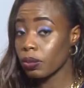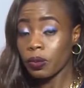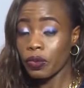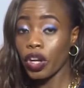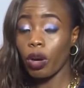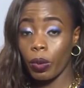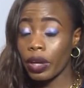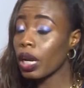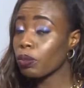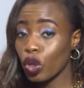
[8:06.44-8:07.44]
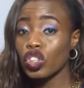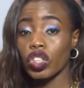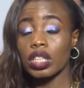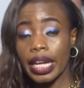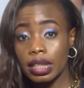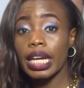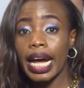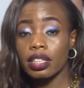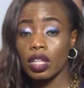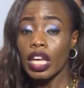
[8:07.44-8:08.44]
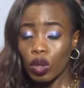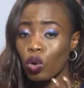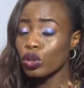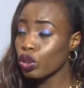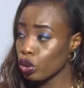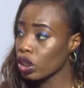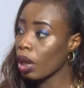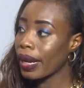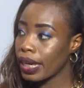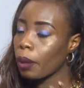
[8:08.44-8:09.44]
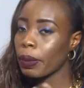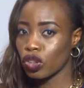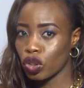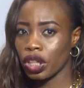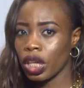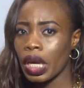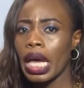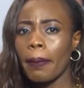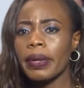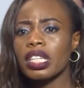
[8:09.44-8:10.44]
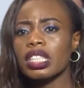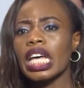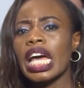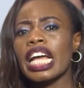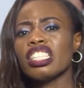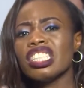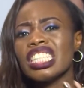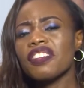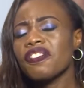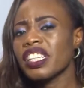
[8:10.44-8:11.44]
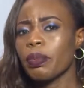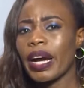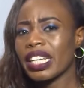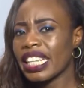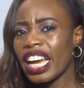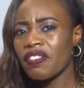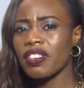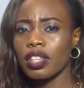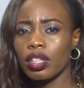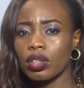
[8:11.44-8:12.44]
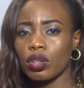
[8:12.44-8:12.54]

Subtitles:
people for help. When I'm done dressing, I still ask, oh, do you think my neck piece is okay? Because you need feedback in everything you